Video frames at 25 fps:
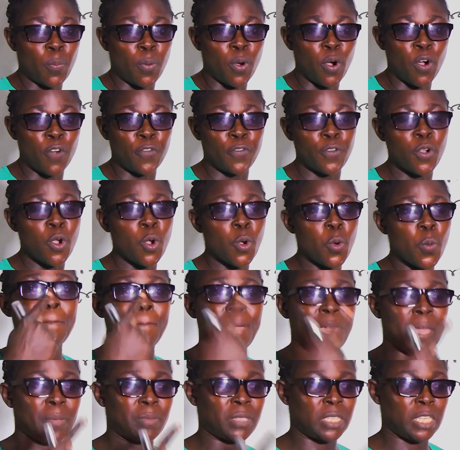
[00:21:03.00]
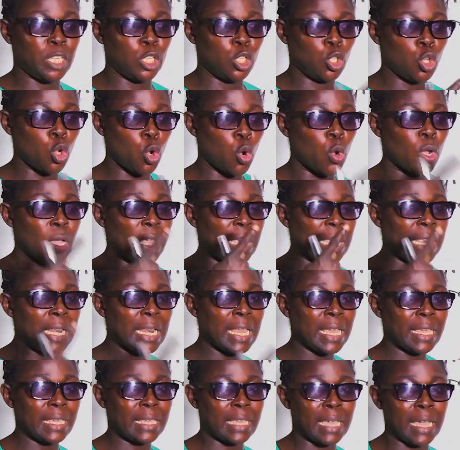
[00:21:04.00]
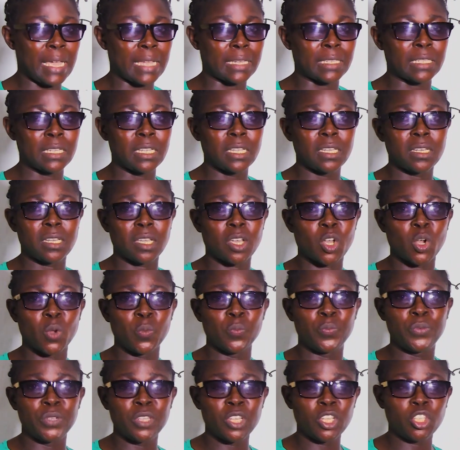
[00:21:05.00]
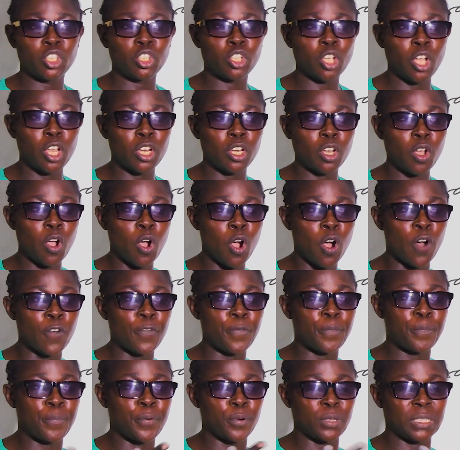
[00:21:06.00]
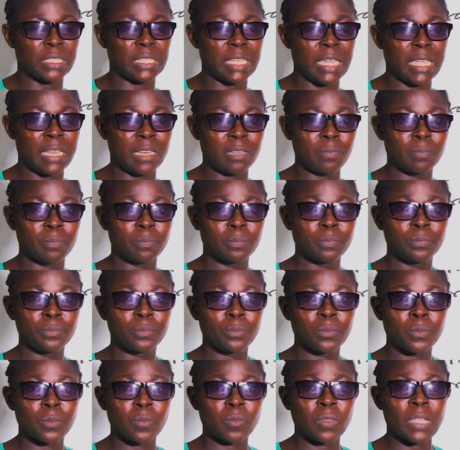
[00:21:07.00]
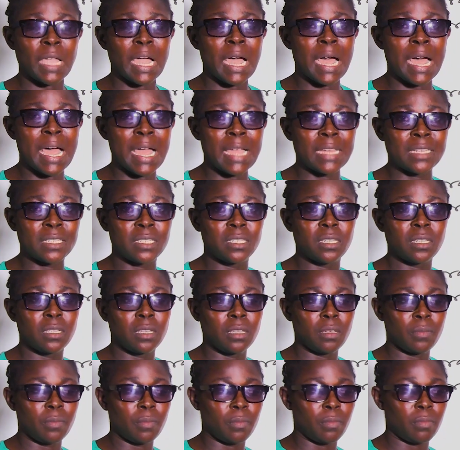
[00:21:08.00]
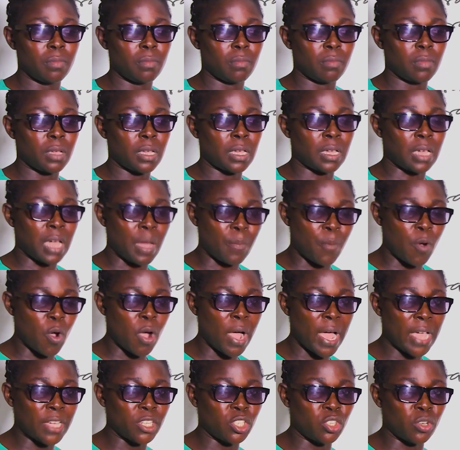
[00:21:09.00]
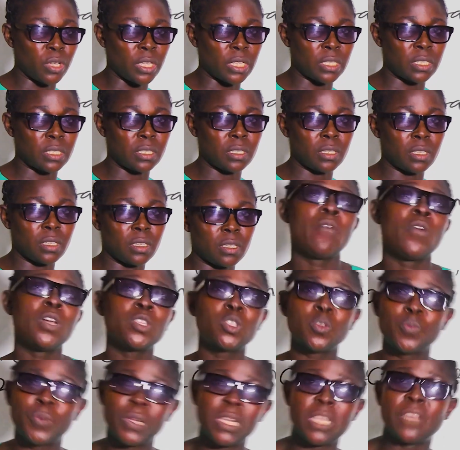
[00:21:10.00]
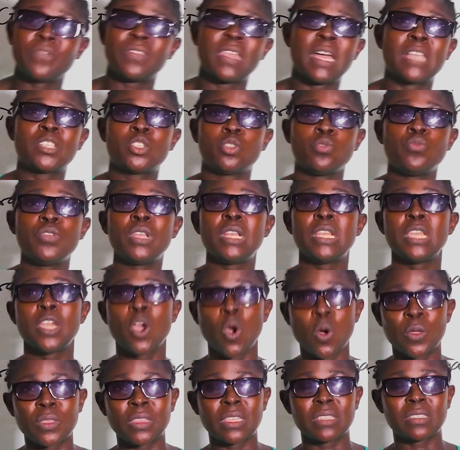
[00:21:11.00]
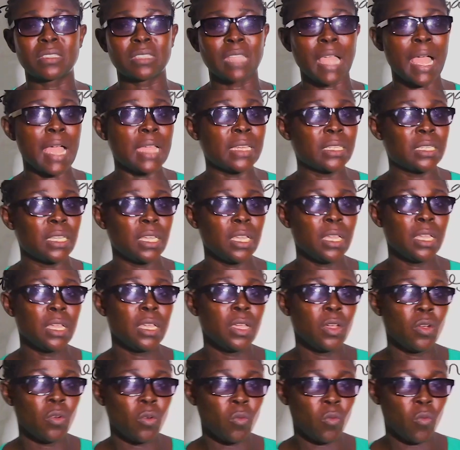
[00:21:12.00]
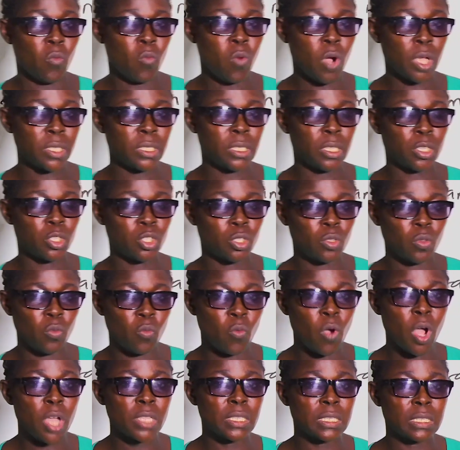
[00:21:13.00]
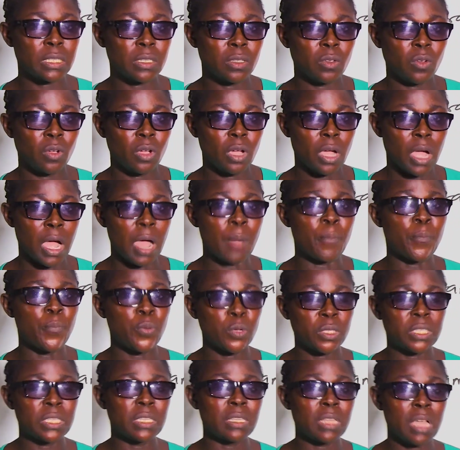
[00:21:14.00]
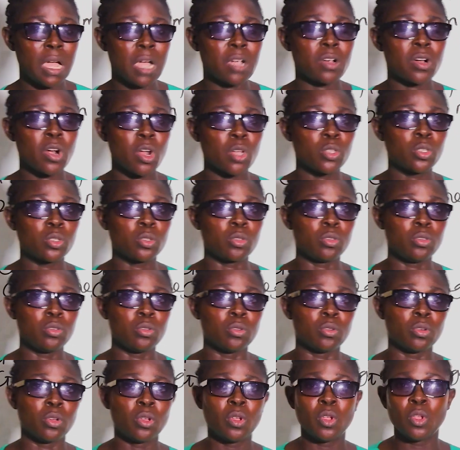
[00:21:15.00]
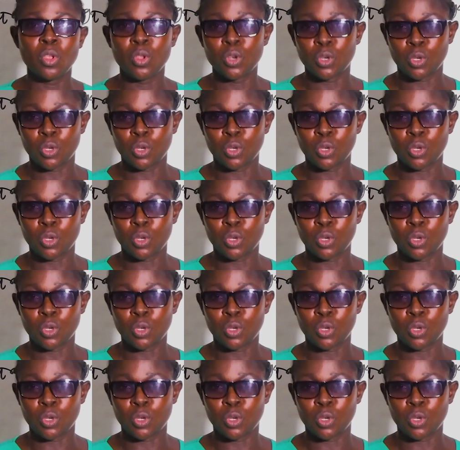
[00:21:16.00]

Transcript: up of peptidoglycan, the combination of protein and carbohydrates. I want to believe that you really understand what I'm putting across to you.